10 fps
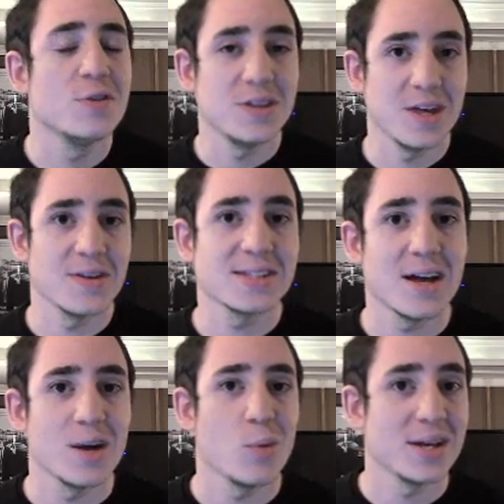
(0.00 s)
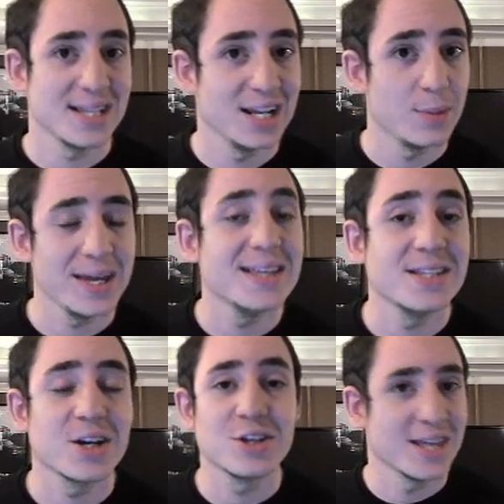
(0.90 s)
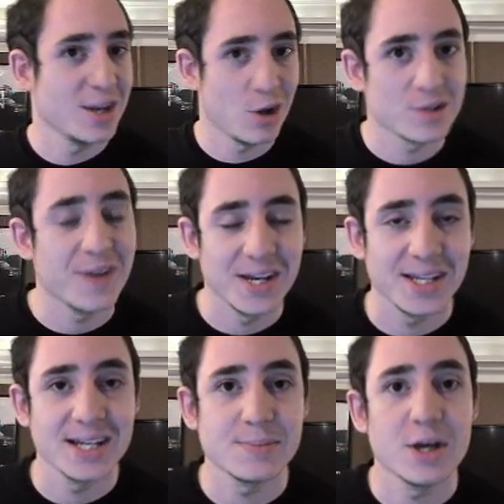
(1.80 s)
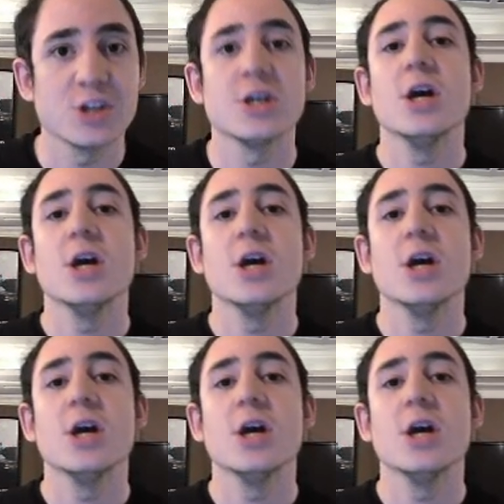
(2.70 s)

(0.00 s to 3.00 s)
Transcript: to the other site where it's a little bit easier because they're not defending it as much.